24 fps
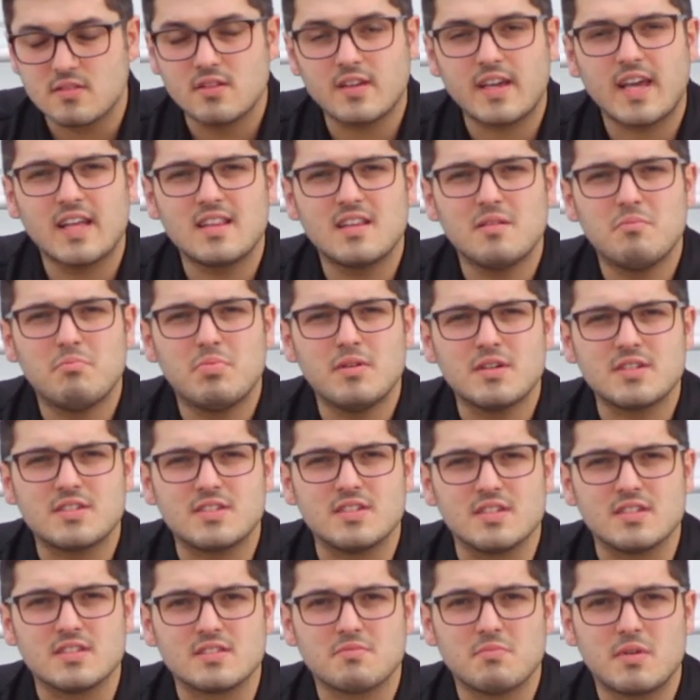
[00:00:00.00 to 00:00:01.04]
look at the
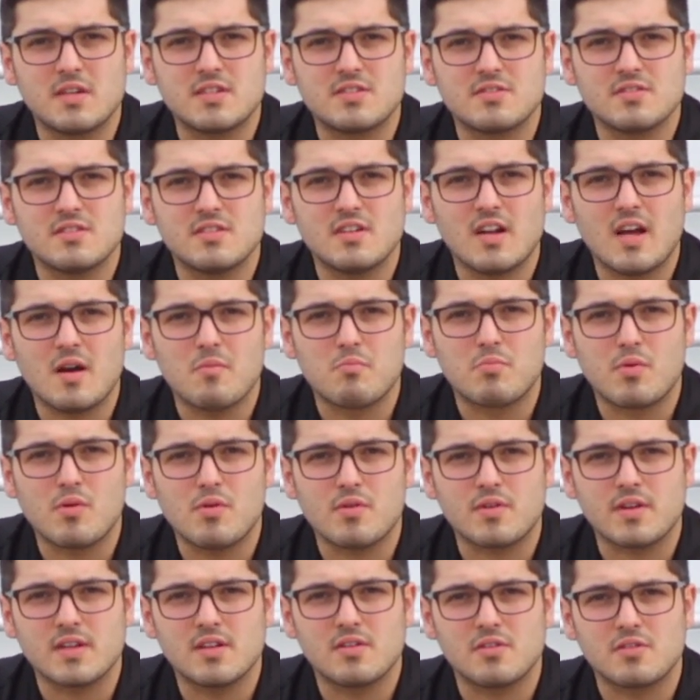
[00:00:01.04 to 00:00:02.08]
bushings, make sure they're not
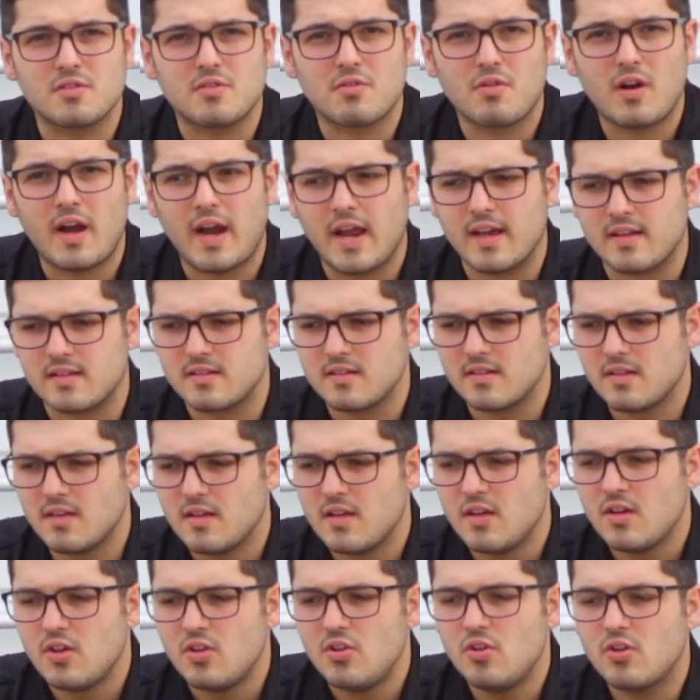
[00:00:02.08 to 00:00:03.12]
broken or cracked.
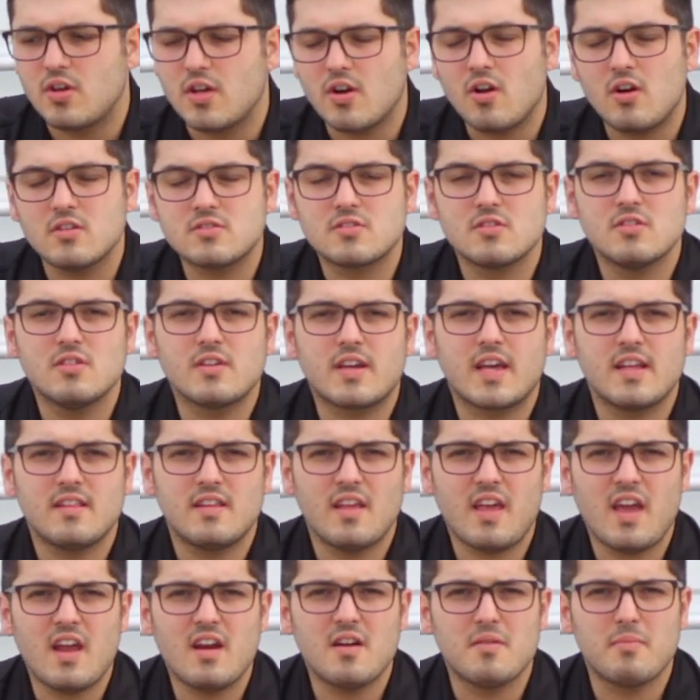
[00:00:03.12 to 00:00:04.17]
You could also look at
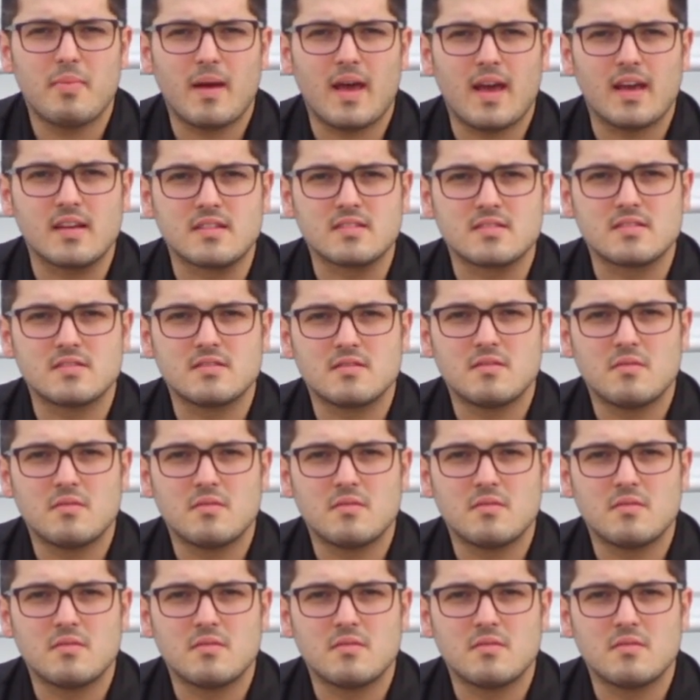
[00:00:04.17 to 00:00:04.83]
the airbags,